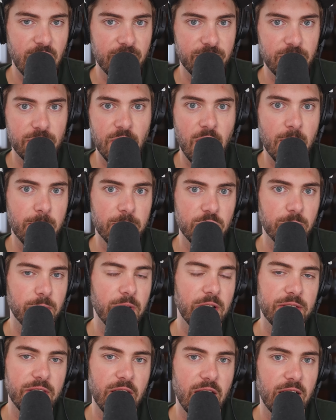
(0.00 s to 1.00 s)
Have you thought much
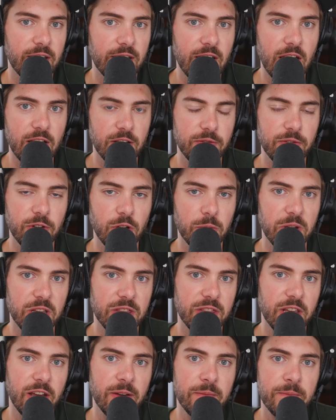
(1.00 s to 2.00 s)
about that? Like, how do you feel
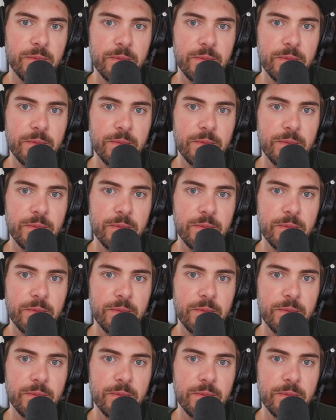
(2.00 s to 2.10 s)
about that?